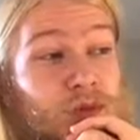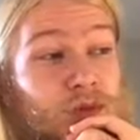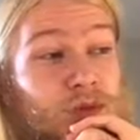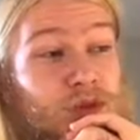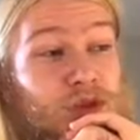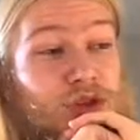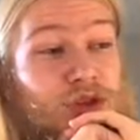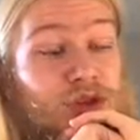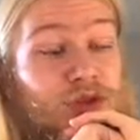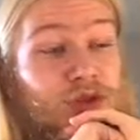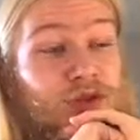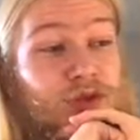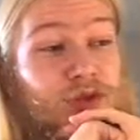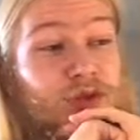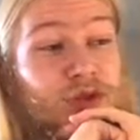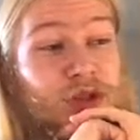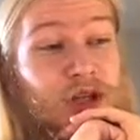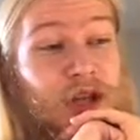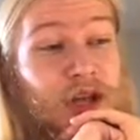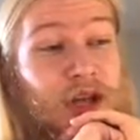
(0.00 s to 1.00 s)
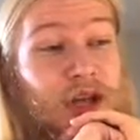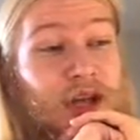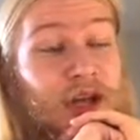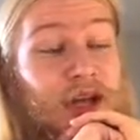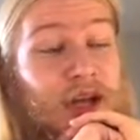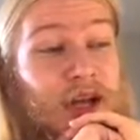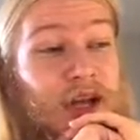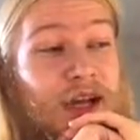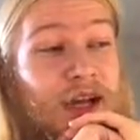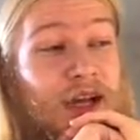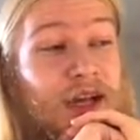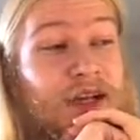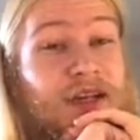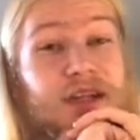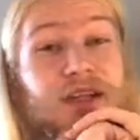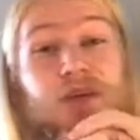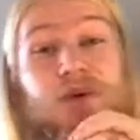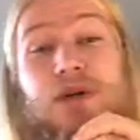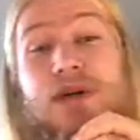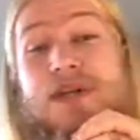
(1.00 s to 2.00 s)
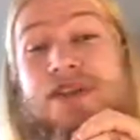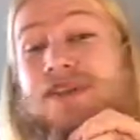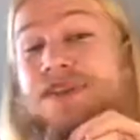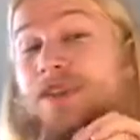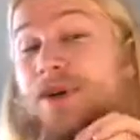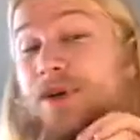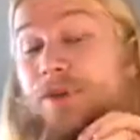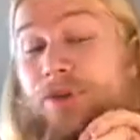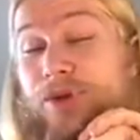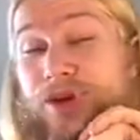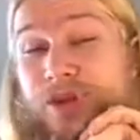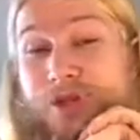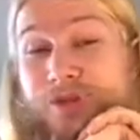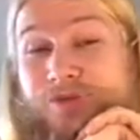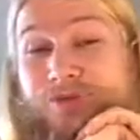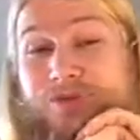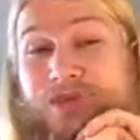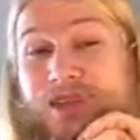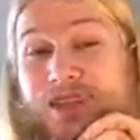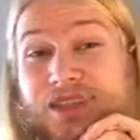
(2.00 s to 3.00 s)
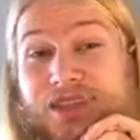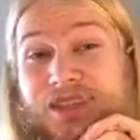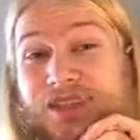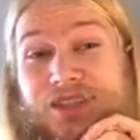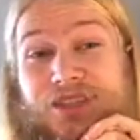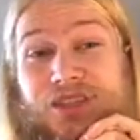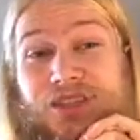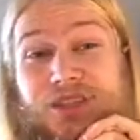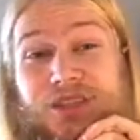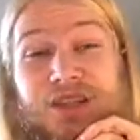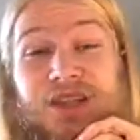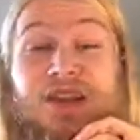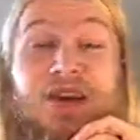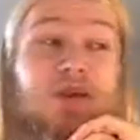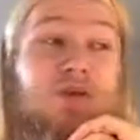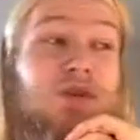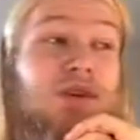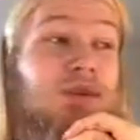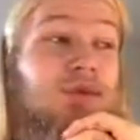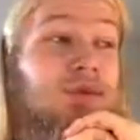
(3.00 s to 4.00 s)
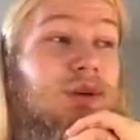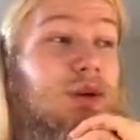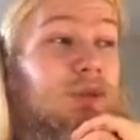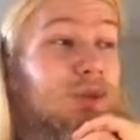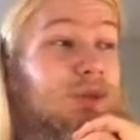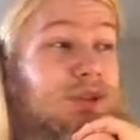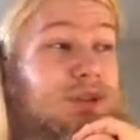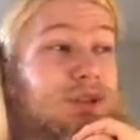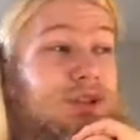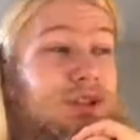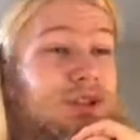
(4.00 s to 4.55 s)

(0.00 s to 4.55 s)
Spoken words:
which is hidden away somewhere in an ancient library, probably.